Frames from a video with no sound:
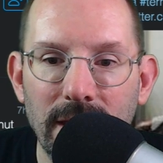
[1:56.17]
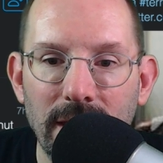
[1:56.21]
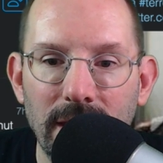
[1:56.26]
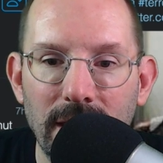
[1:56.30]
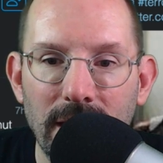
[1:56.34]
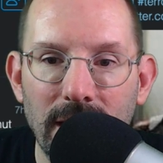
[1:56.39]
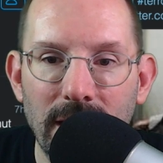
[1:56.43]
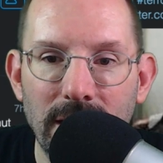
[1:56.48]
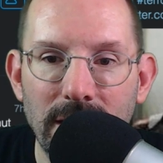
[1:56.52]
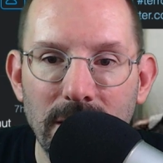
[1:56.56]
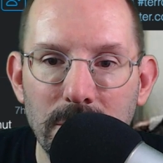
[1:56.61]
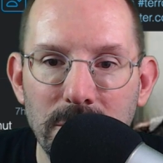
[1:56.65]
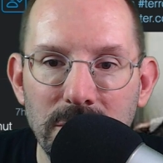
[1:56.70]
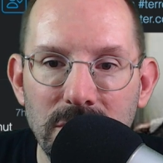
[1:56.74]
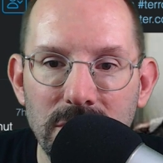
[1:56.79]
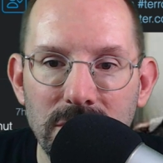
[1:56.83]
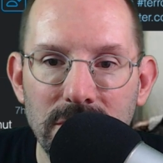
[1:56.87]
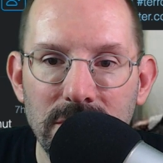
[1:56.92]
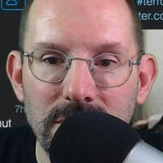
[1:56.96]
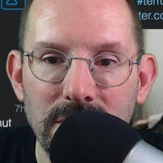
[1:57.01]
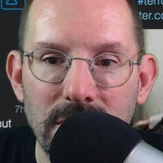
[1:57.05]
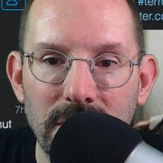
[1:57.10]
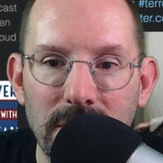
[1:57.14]
And let me
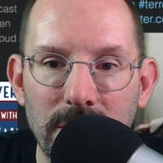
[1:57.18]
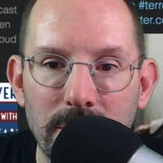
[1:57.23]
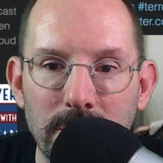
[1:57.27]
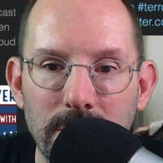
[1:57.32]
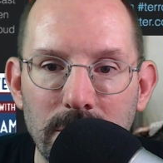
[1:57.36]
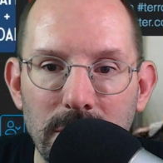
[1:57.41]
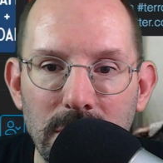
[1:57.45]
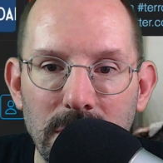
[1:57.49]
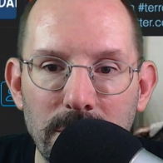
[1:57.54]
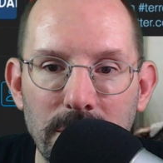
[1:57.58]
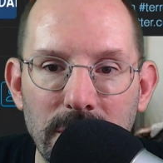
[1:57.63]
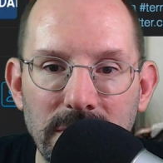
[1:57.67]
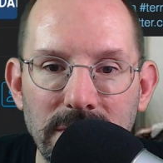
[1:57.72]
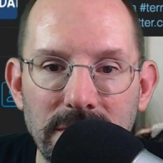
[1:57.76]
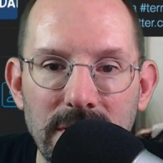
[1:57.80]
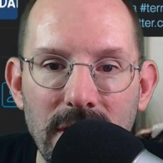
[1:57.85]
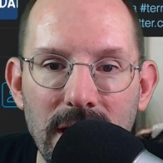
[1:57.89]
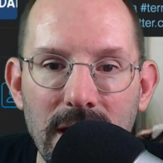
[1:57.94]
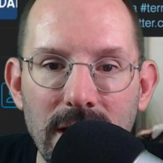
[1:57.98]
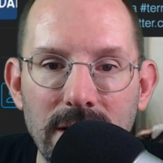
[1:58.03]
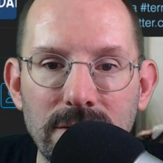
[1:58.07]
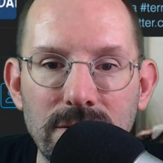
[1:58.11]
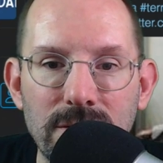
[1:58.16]
just uh, minimize
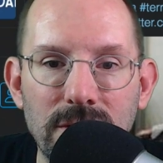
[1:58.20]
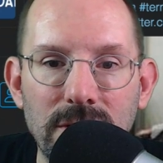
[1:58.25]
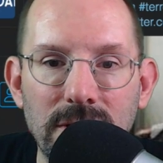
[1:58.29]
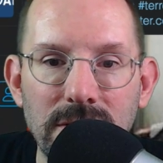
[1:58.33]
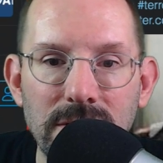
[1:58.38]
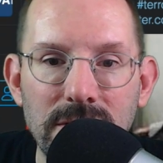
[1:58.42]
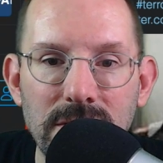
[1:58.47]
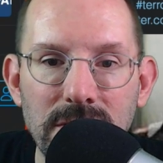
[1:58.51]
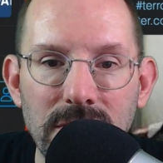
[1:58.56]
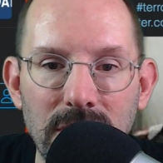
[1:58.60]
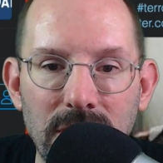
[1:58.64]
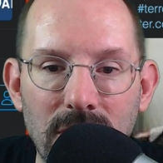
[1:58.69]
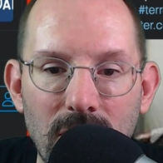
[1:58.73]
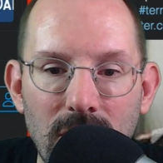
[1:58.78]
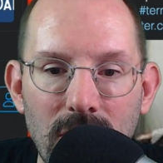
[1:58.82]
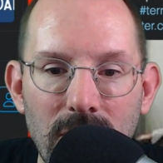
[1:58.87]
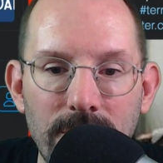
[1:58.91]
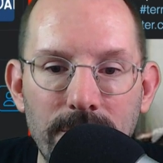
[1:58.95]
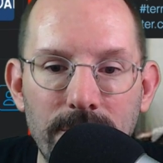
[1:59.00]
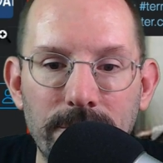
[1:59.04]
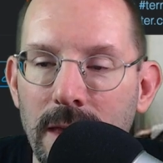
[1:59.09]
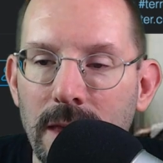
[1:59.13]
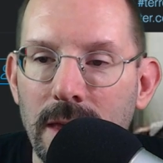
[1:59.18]
that so you can see it
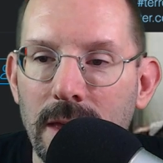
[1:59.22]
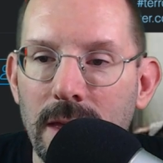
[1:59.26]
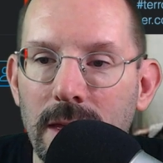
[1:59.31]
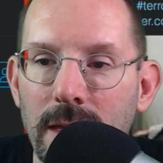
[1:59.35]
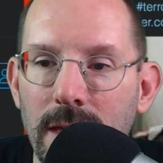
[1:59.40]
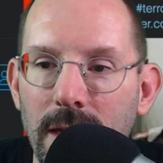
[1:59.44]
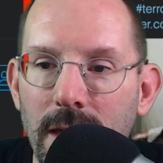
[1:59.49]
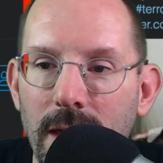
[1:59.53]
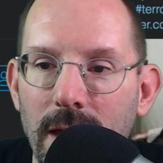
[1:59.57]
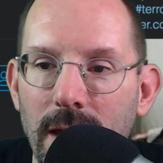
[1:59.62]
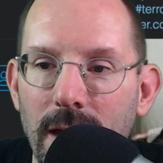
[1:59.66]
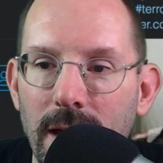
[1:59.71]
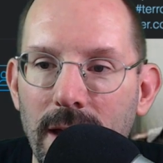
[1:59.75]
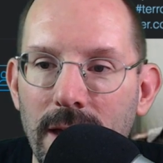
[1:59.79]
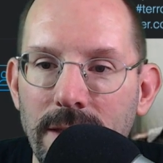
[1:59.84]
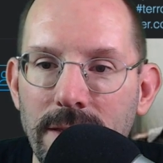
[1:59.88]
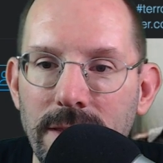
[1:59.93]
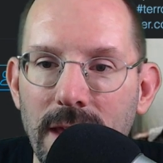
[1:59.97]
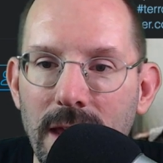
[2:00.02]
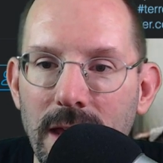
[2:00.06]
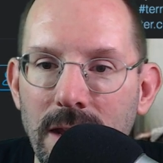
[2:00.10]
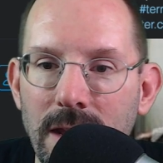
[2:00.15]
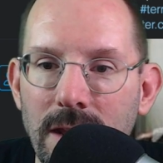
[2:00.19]
all.
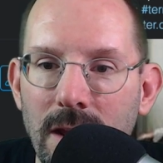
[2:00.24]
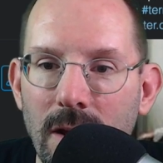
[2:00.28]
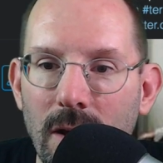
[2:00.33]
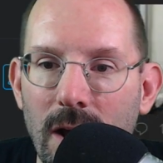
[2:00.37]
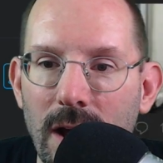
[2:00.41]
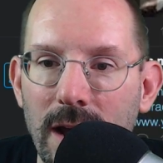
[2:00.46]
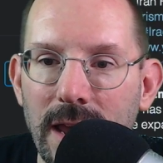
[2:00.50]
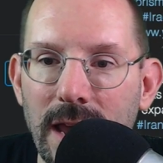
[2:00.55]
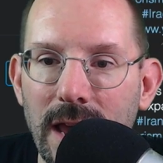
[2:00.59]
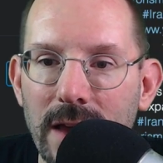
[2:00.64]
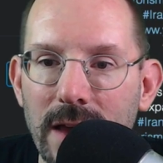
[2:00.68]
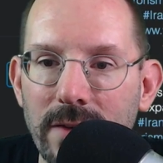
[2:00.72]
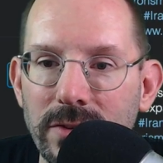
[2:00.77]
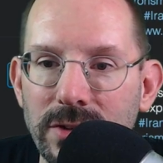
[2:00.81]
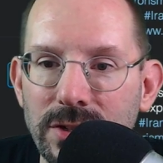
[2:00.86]
And then I have a